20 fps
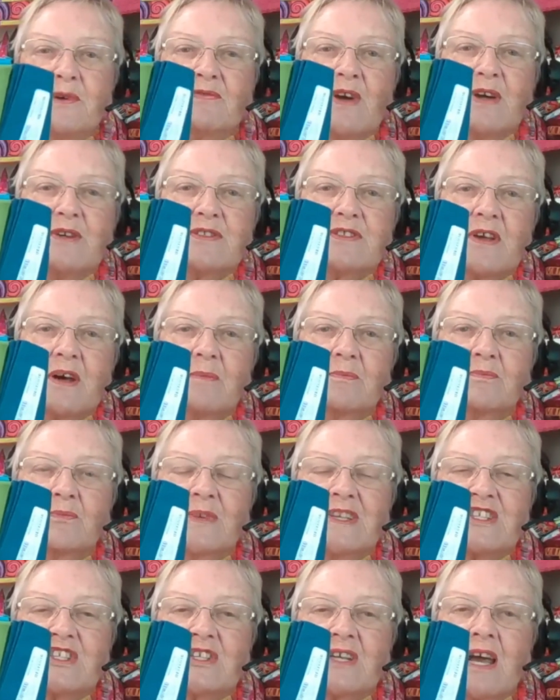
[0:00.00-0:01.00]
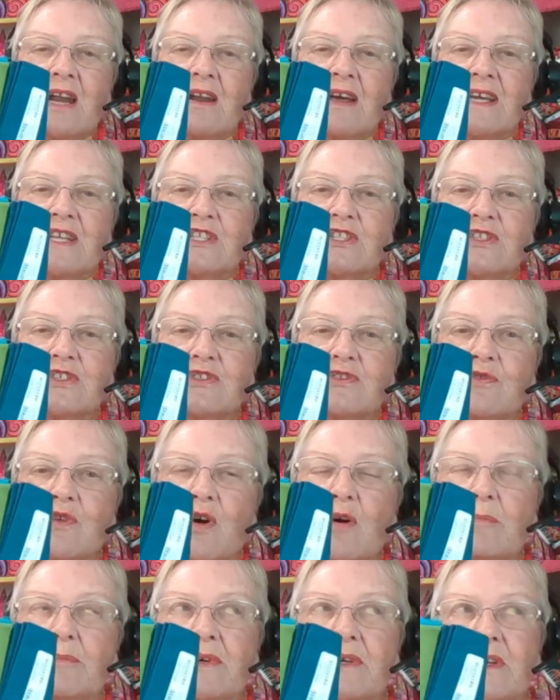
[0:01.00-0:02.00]
wrote up which color I should
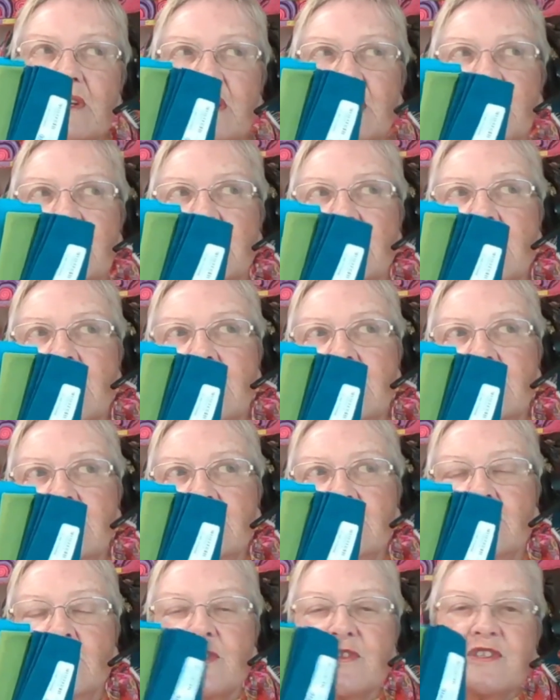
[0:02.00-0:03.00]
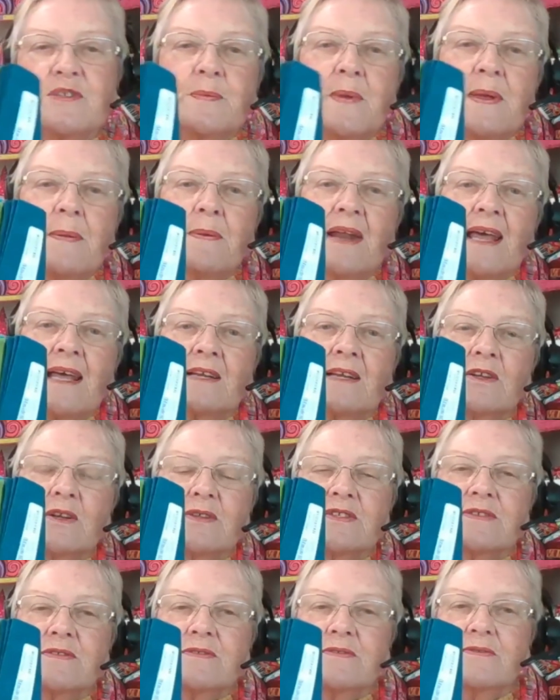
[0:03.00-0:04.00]
drop, and lots of people had
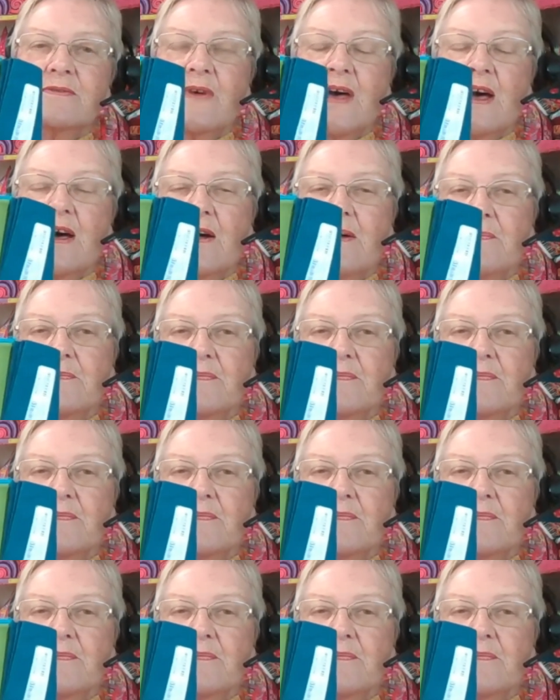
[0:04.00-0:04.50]
lots of